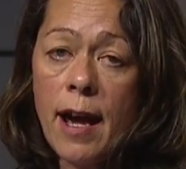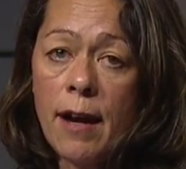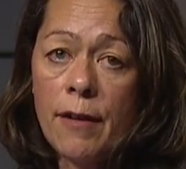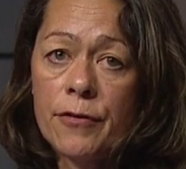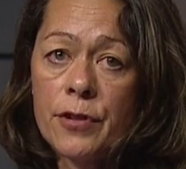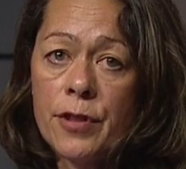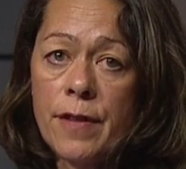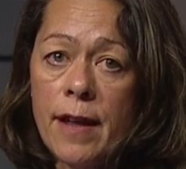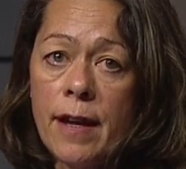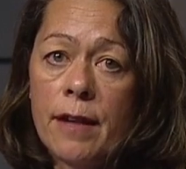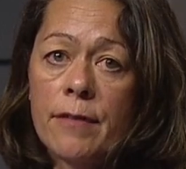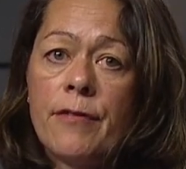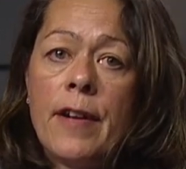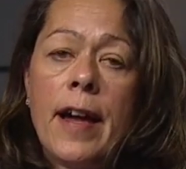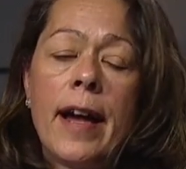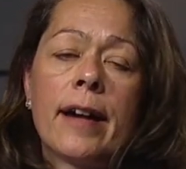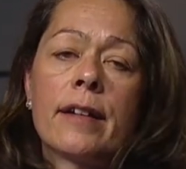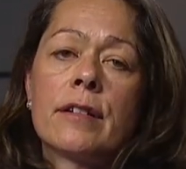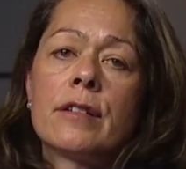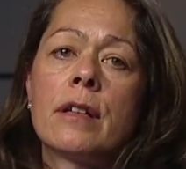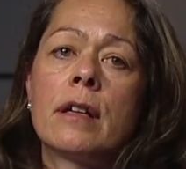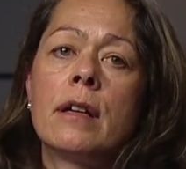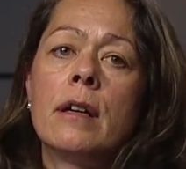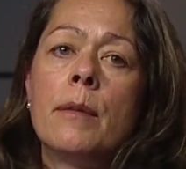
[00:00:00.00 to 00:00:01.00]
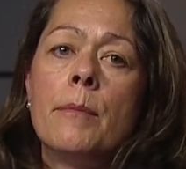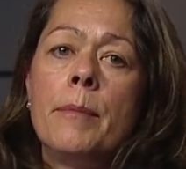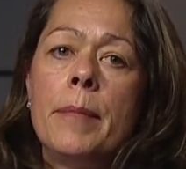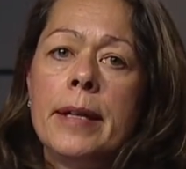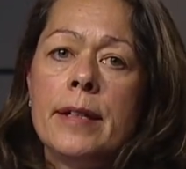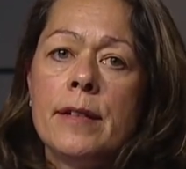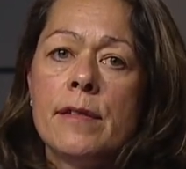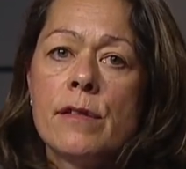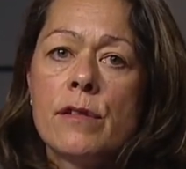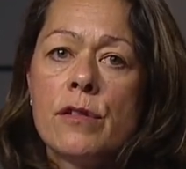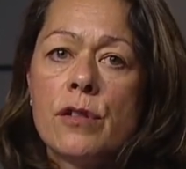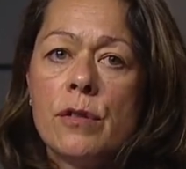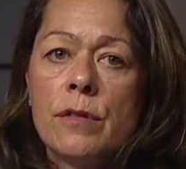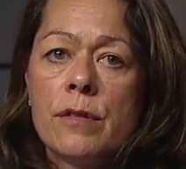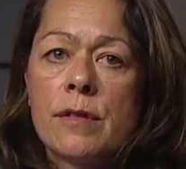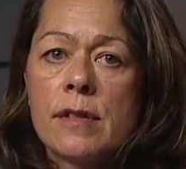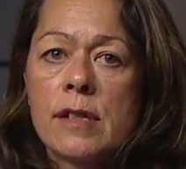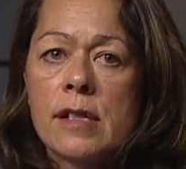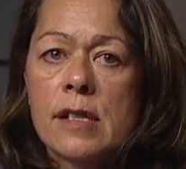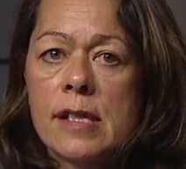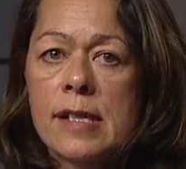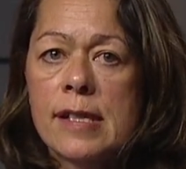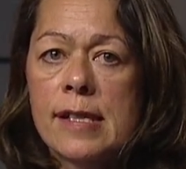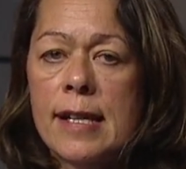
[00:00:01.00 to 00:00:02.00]
after that fact. Many
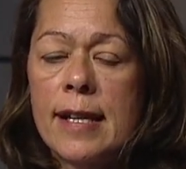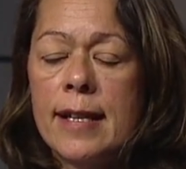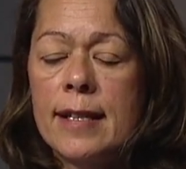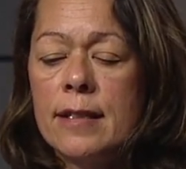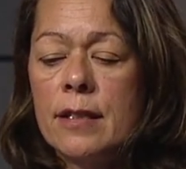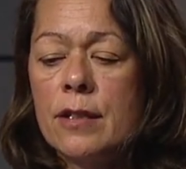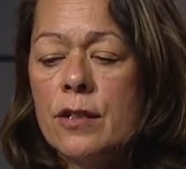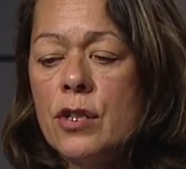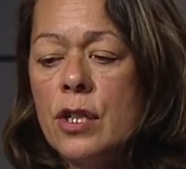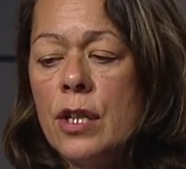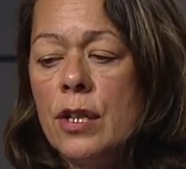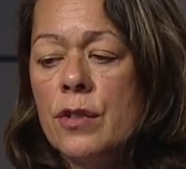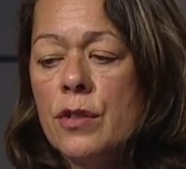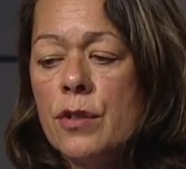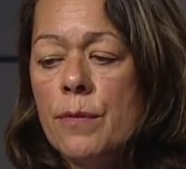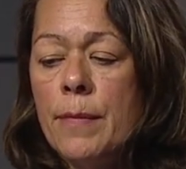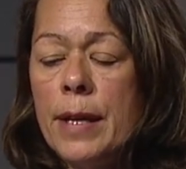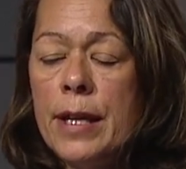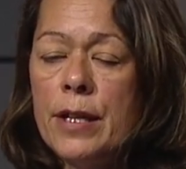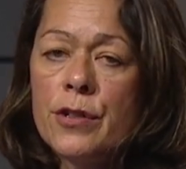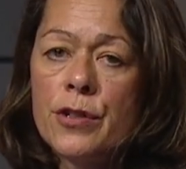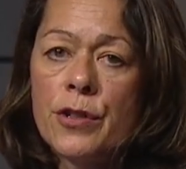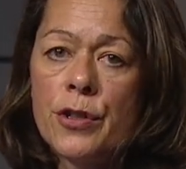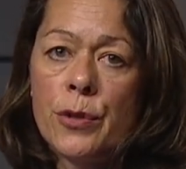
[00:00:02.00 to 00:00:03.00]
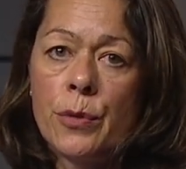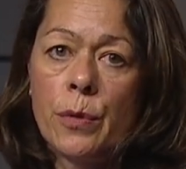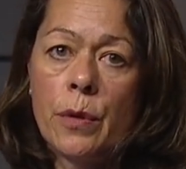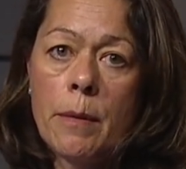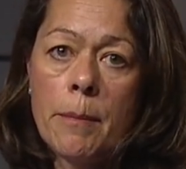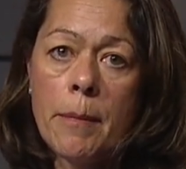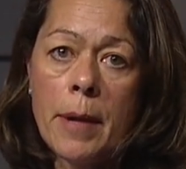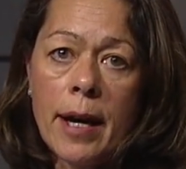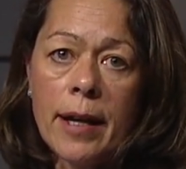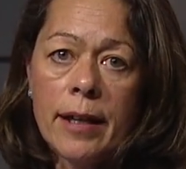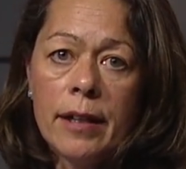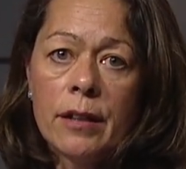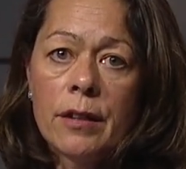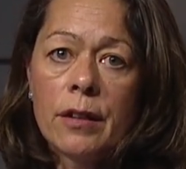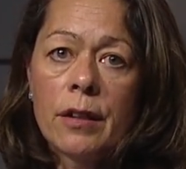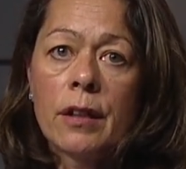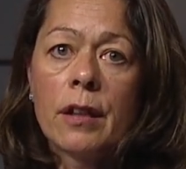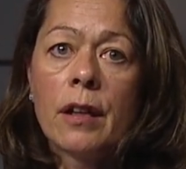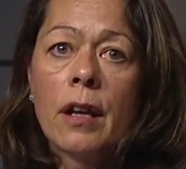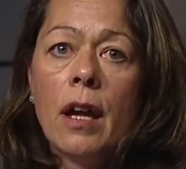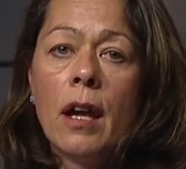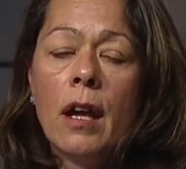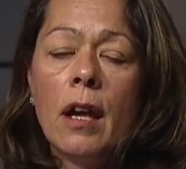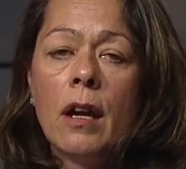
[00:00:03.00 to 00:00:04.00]
students decide to change a major to a
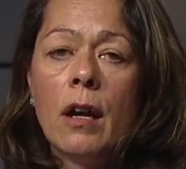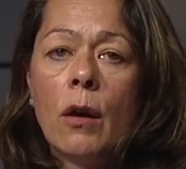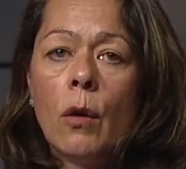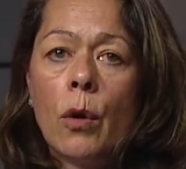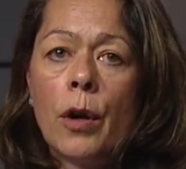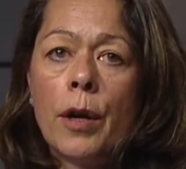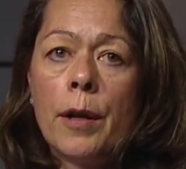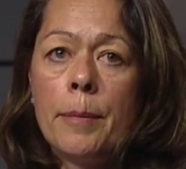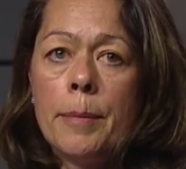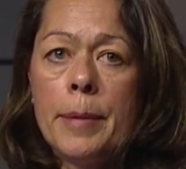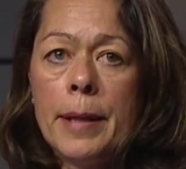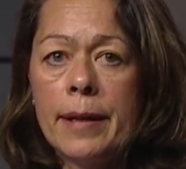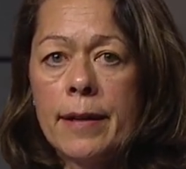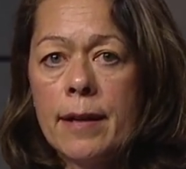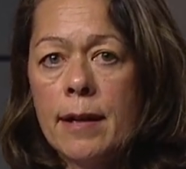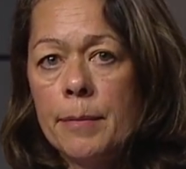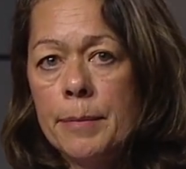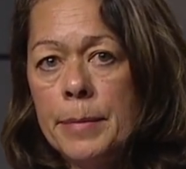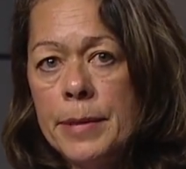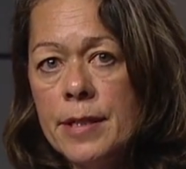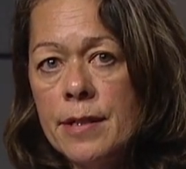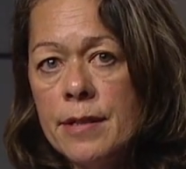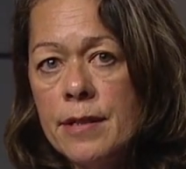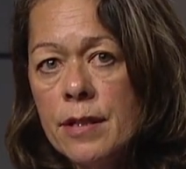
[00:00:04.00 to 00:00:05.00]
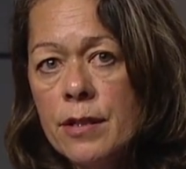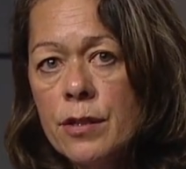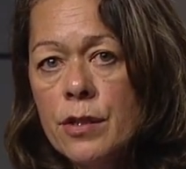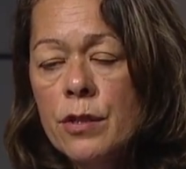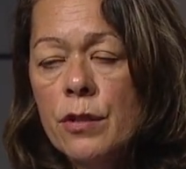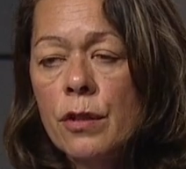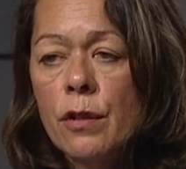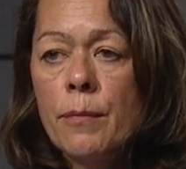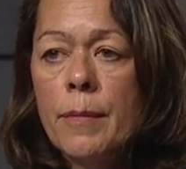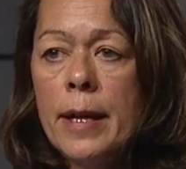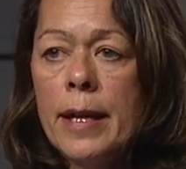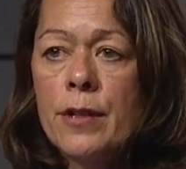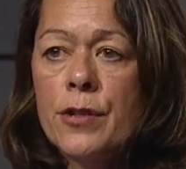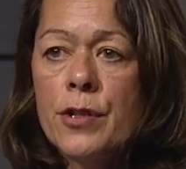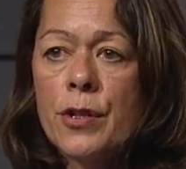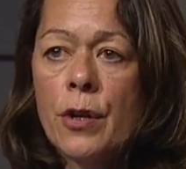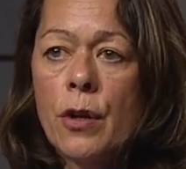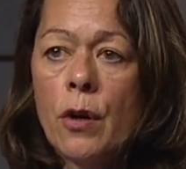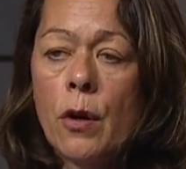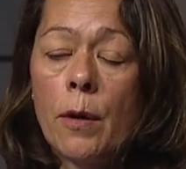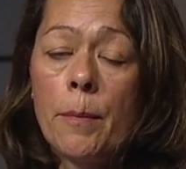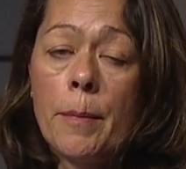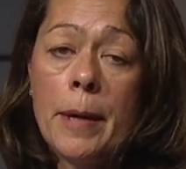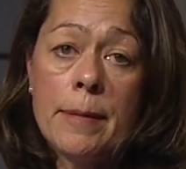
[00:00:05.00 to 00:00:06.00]
minor or to pick up an additional major
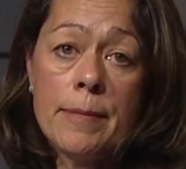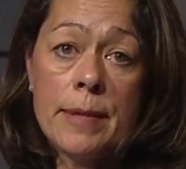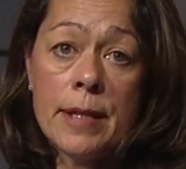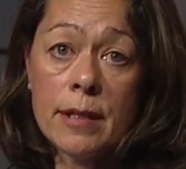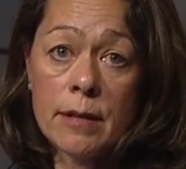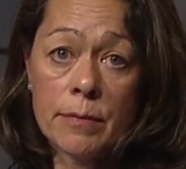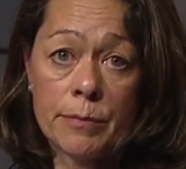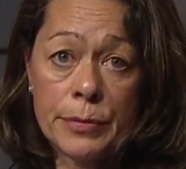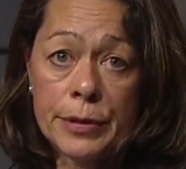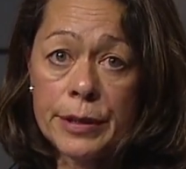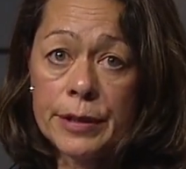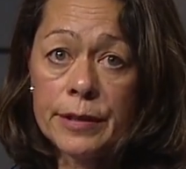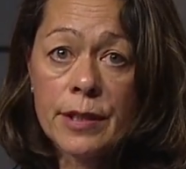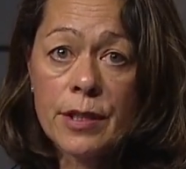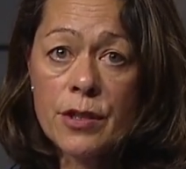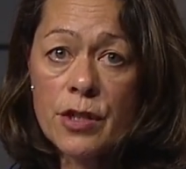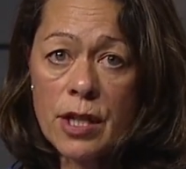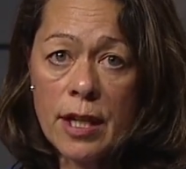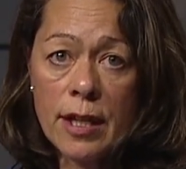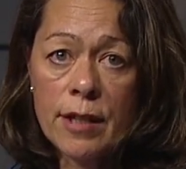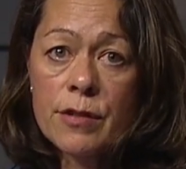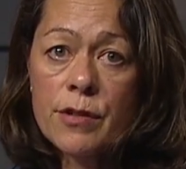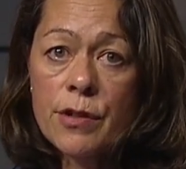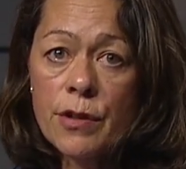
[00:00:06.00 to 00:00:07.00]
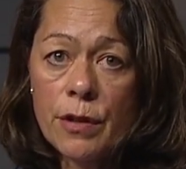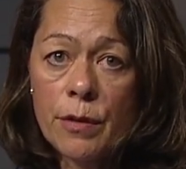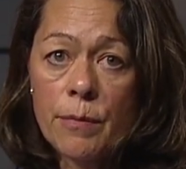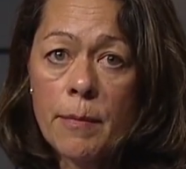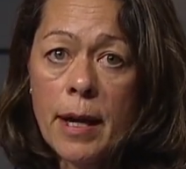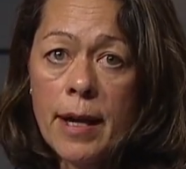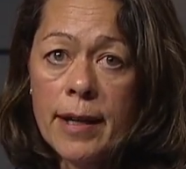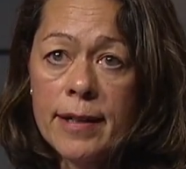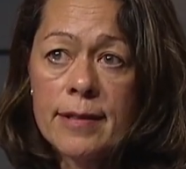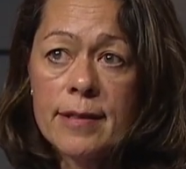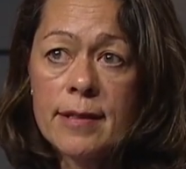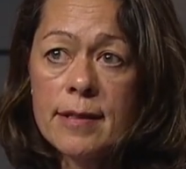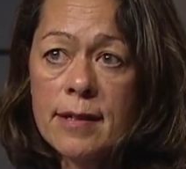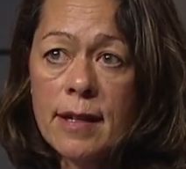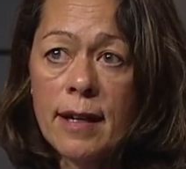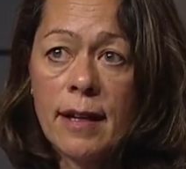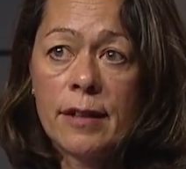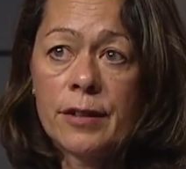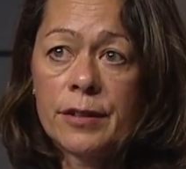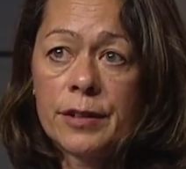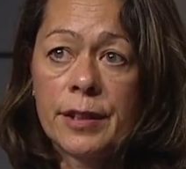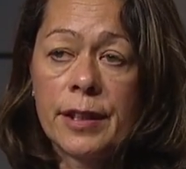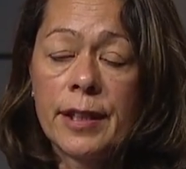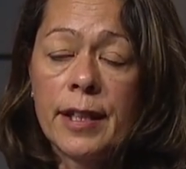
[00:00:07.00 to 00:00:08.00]
mm-hmm. or maybe completely change their mind
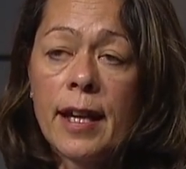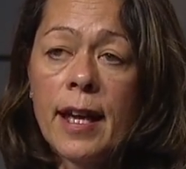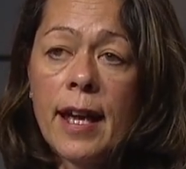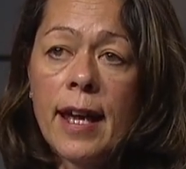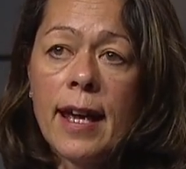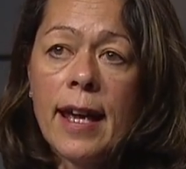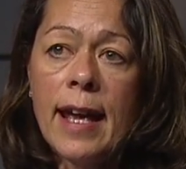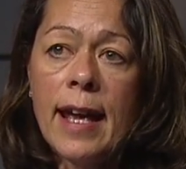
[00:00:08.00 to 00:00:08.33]
entirely.